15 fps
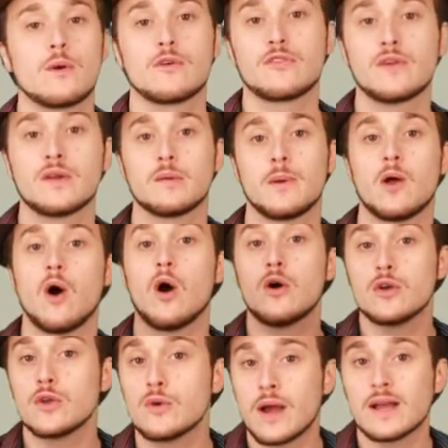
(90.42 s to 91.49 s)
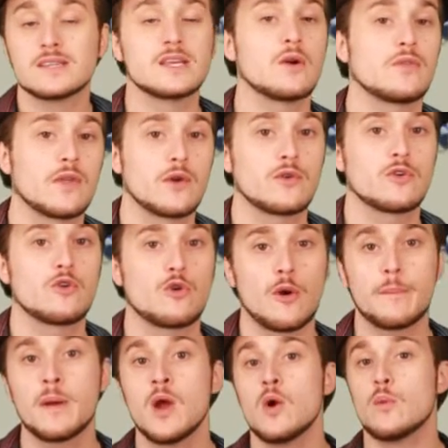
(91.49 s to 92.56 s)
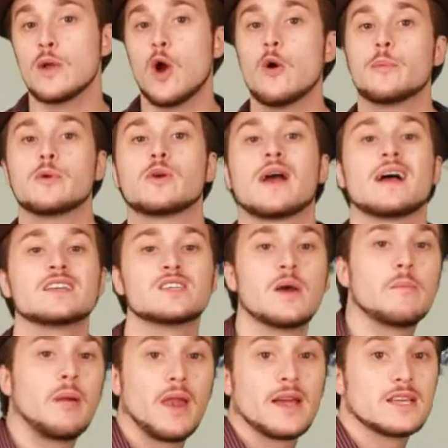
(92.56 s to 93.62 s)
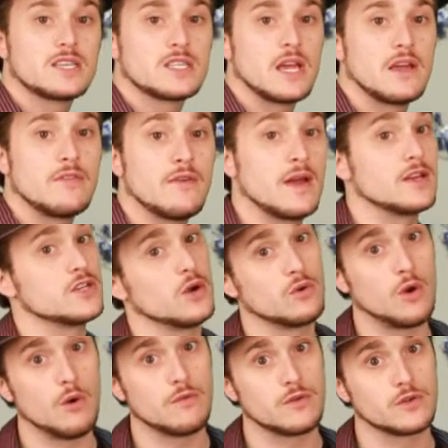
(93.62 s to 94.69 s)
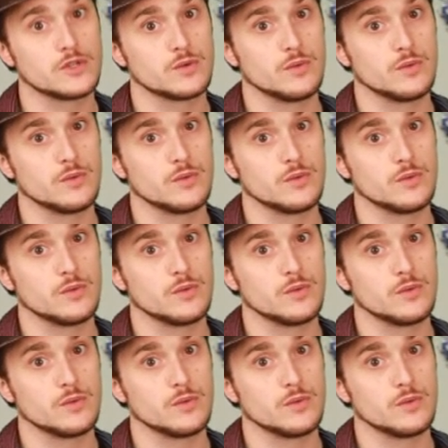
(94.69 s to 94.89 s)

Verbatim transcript: we we're thinking about all you guys out there in Europe. We hope you guys play it safe and don't go for a